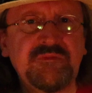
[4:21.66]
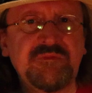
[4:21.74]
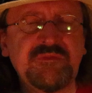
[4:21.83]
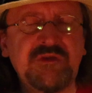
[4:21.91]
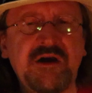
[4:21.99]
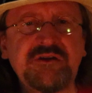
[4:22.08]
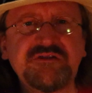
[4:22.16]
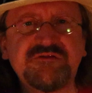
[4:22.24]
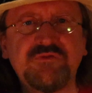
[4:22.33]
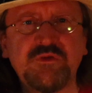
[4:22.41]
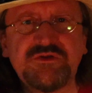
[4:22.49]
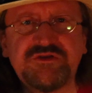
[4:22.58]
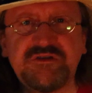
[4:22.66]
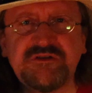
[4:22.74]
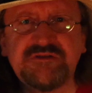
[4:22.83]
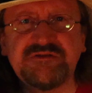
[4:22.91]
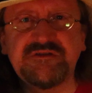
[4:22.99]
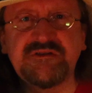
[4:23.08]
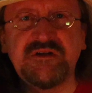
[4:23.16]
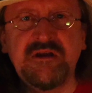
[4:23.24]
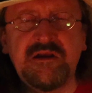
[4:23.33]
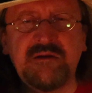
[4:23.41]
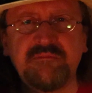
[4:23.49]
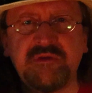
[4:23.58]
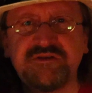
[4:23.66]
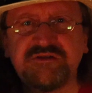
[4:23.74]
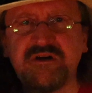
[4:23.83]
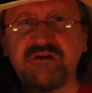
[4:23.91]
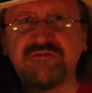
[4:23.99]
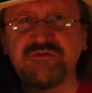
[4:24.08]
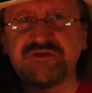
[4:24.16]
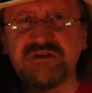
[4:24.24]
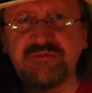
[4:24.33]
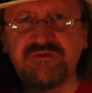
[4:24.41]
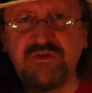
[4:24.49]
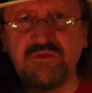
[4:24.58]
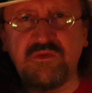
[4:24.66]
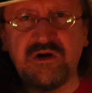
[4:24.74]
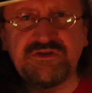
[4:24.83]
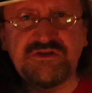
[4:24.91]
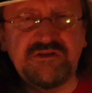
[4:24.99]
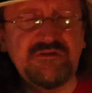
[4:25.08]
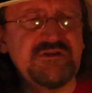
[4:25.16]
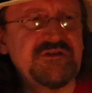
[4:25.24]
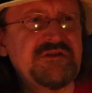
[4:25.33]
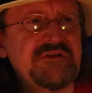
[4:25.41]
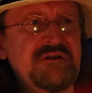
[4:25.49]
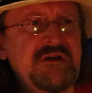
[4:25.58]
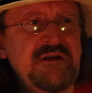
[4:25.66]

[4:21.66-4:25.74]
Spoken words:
not as fortunate as myself or some of you watching this,